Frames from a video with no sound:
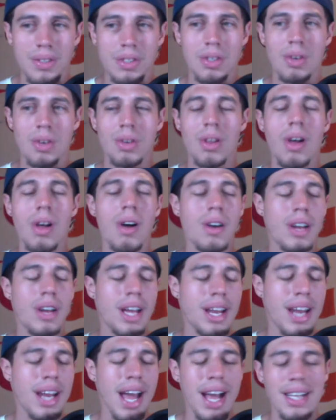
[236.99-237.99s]
so long
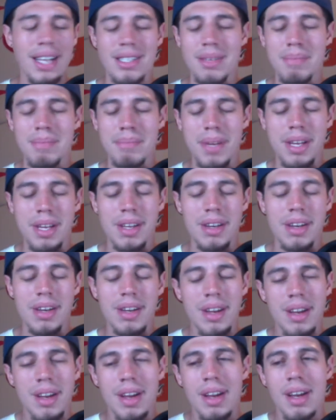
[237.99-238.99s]
and hasn't been
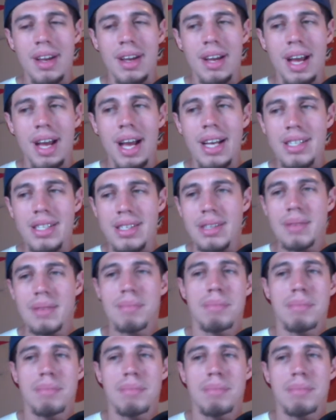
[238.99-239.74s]
hasn't